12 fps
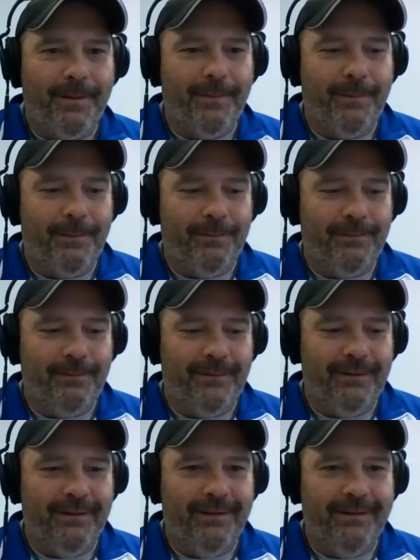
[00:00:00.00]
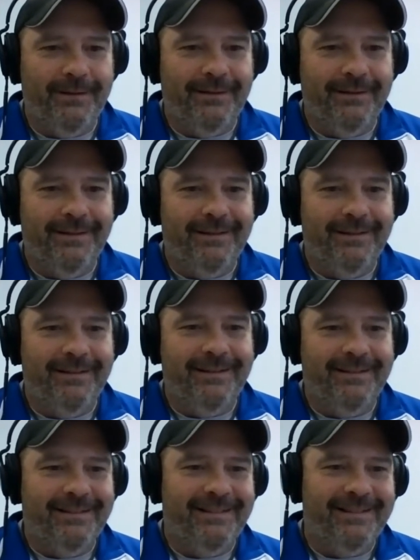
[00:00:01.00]

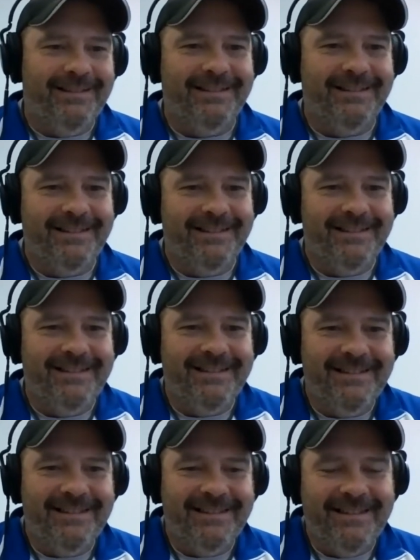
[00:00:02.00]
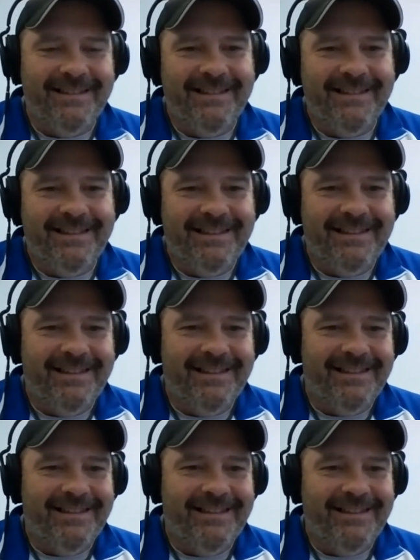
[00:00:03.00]

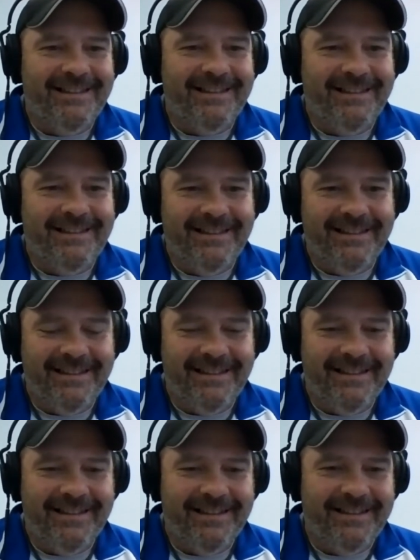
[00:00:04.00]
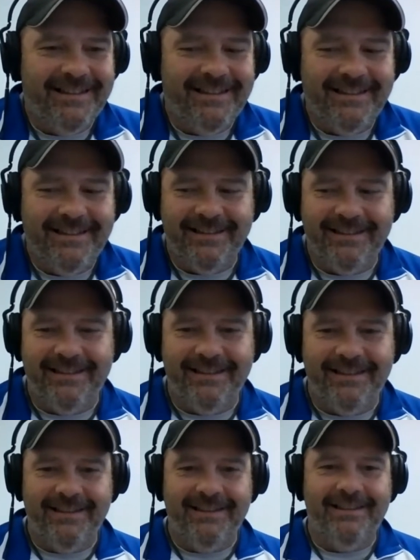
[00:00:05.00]

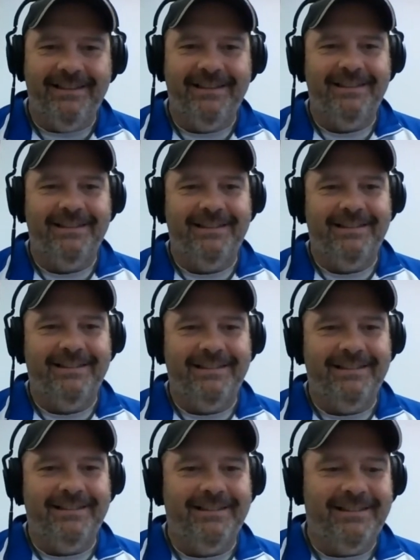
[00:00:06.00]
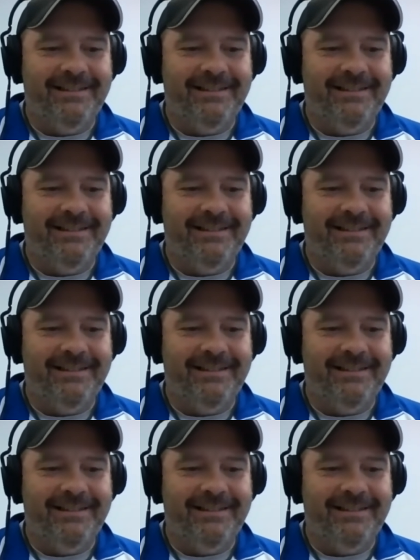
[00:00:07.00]
(not speaking)